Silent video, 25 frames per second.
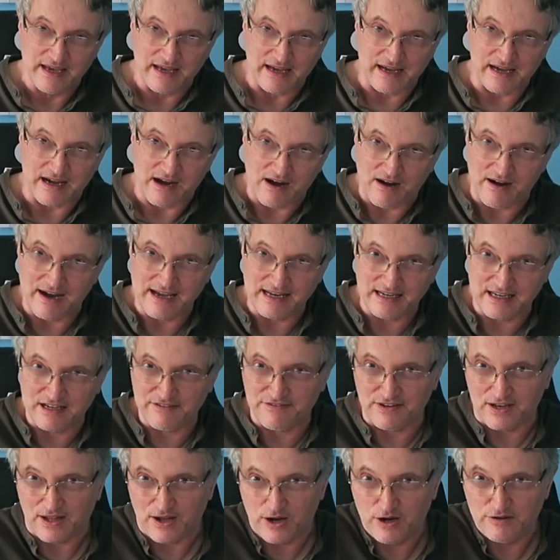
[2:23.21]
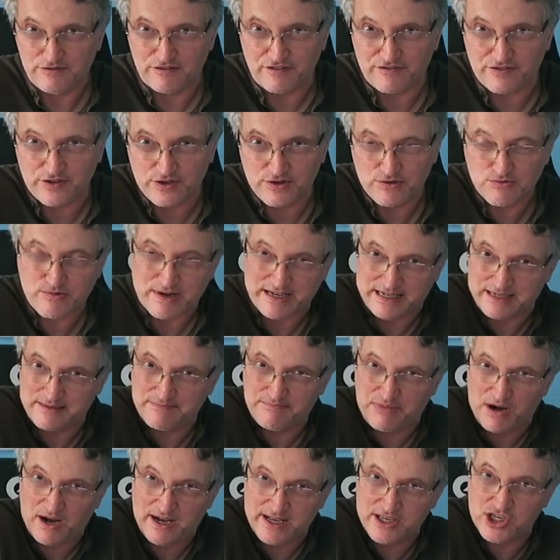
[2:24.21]
a high-level overview
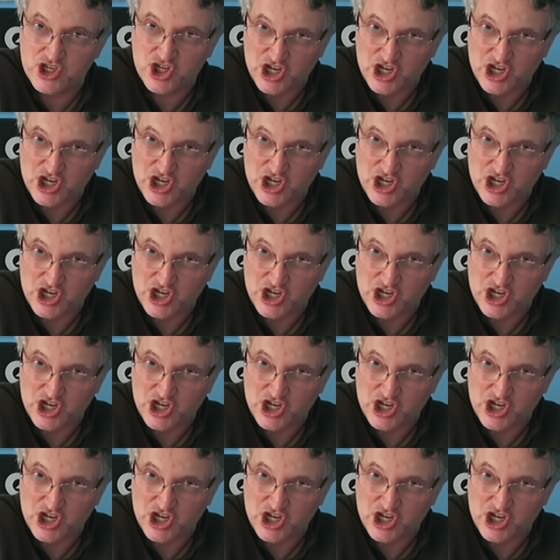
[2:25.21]
written by